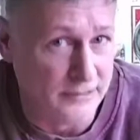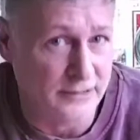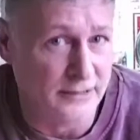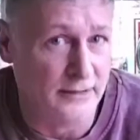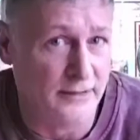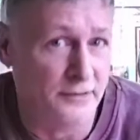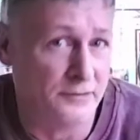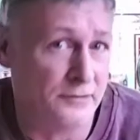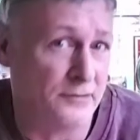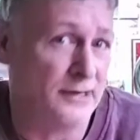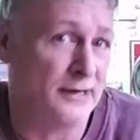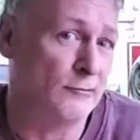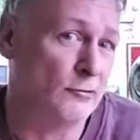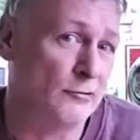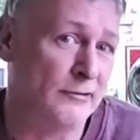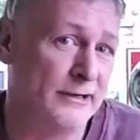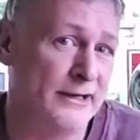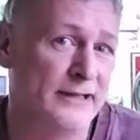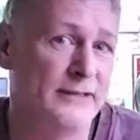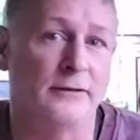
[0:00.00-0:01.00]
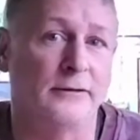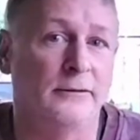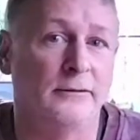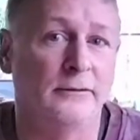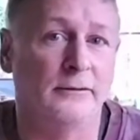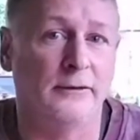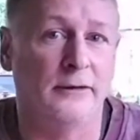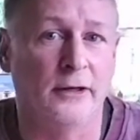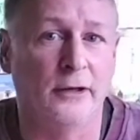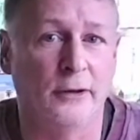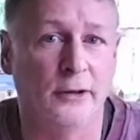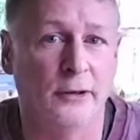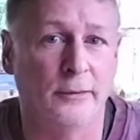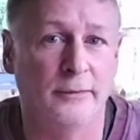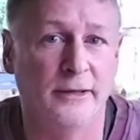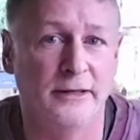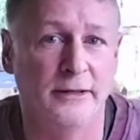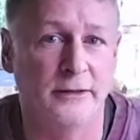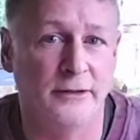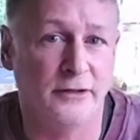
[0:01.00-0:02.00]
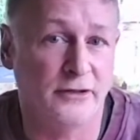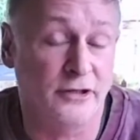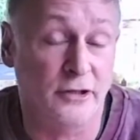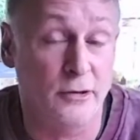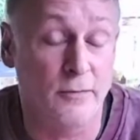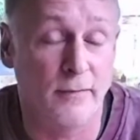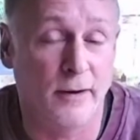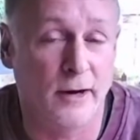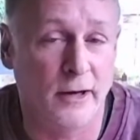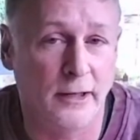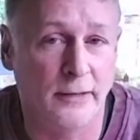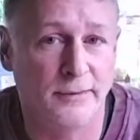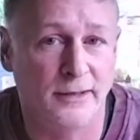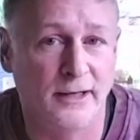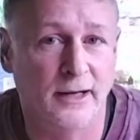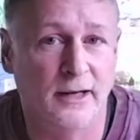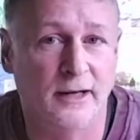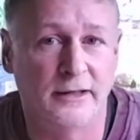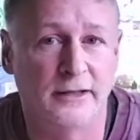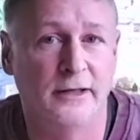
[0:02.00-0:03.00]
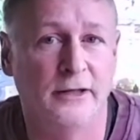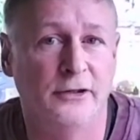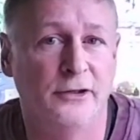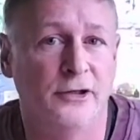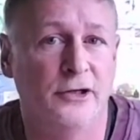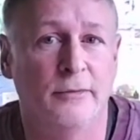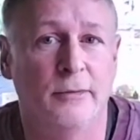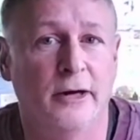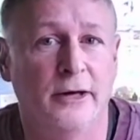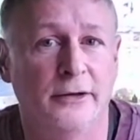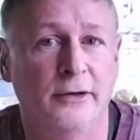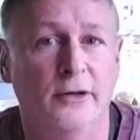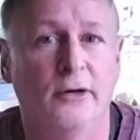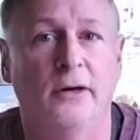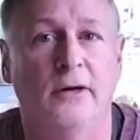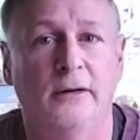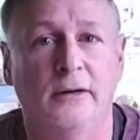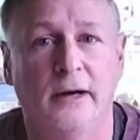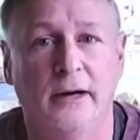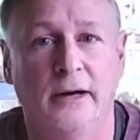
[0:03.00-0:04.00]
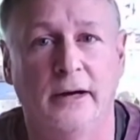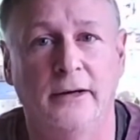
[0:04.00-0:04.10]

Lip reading: It's either there or it isn't. You know what I mean? So you might be lucky and you might not.